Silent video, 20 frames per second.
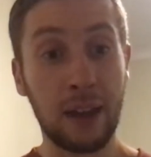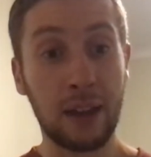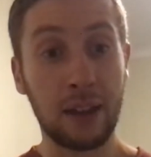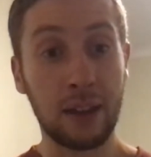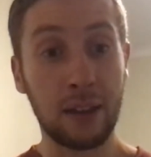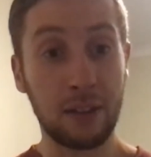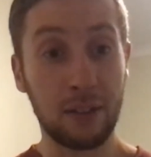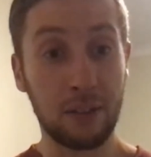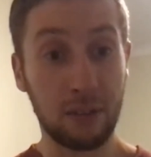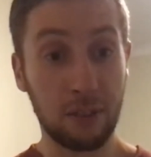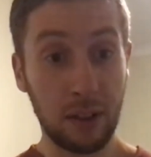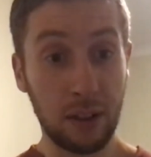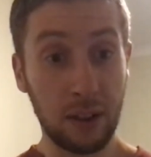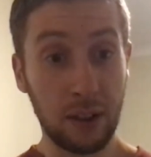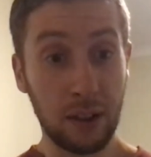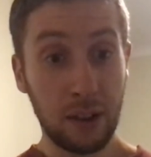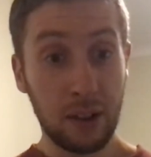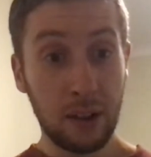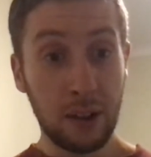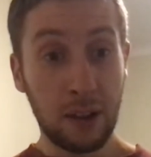And
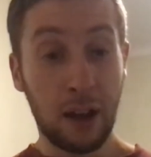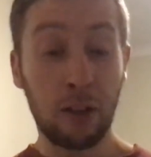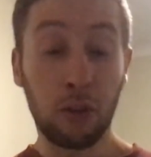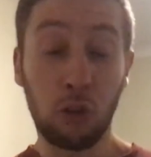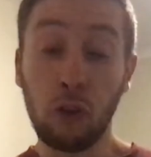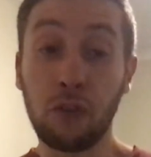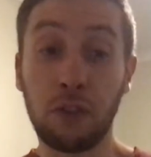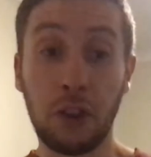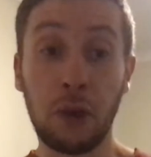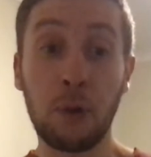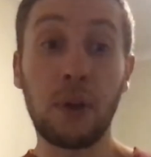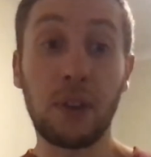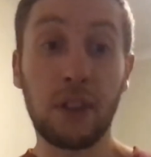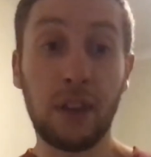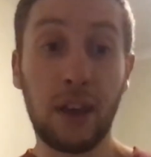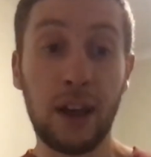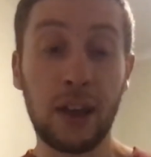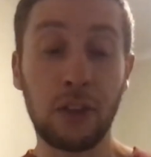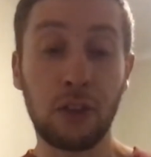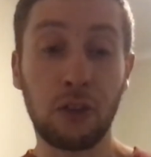I love doing
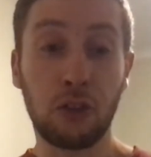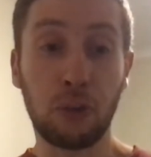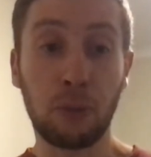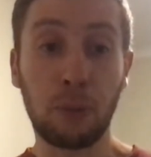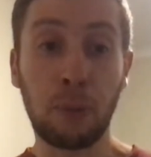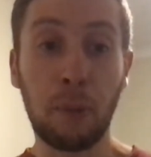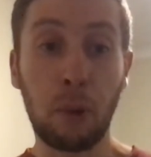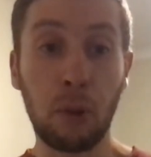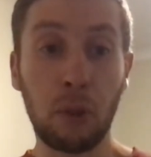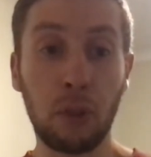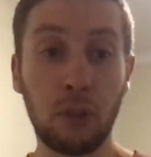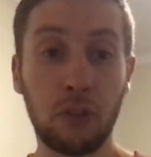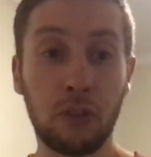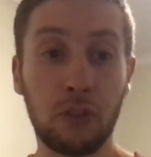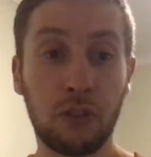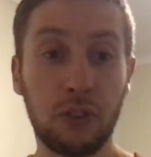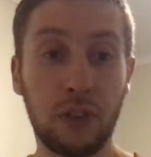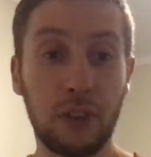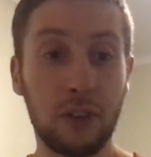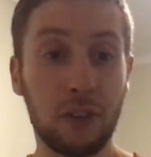that in the summer
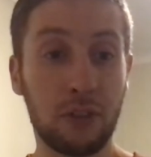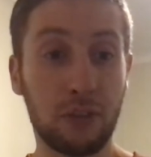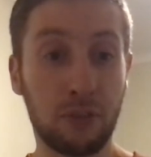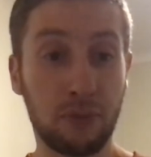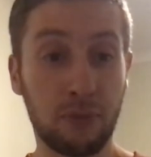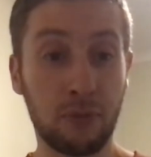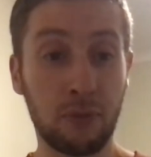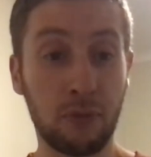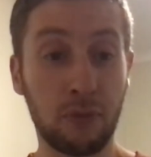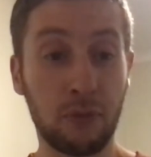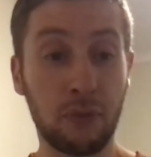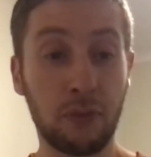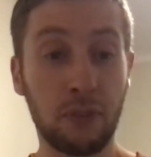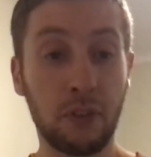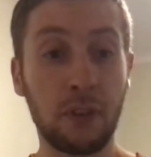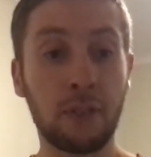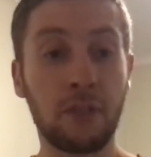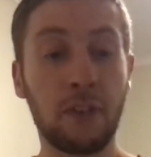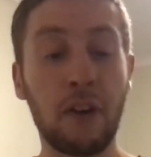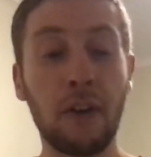months. It's
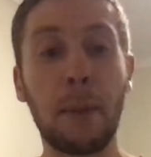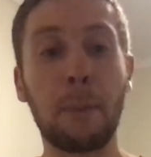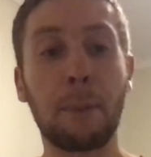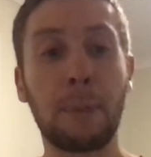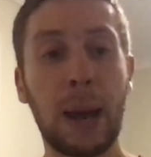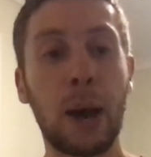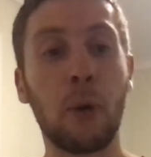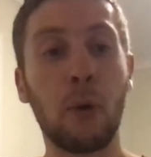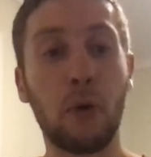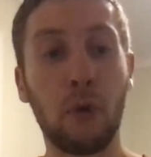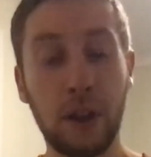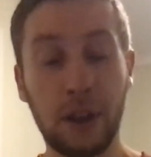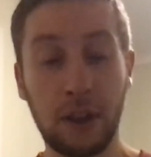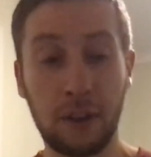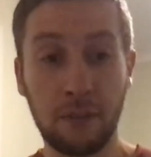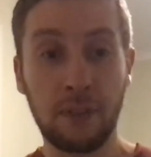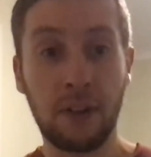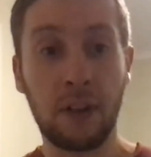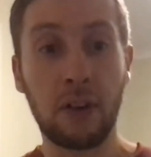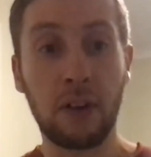very
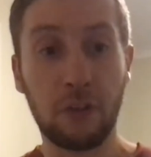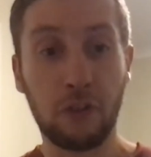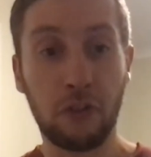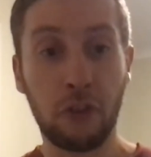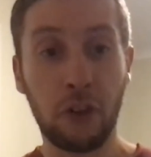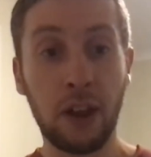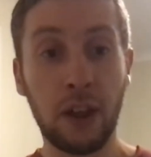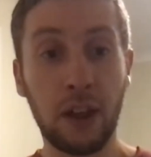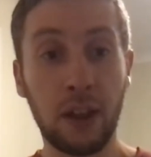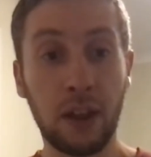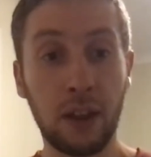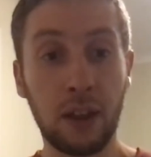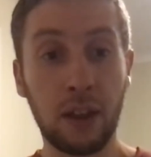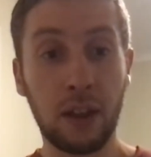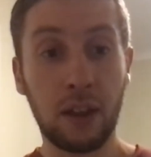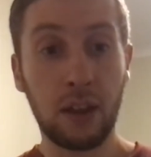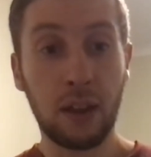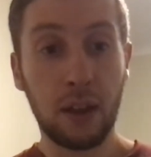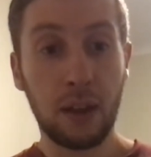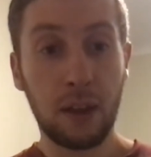empowering and very
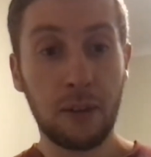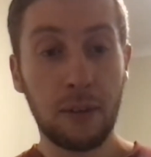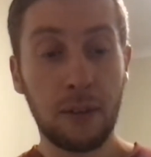freeing.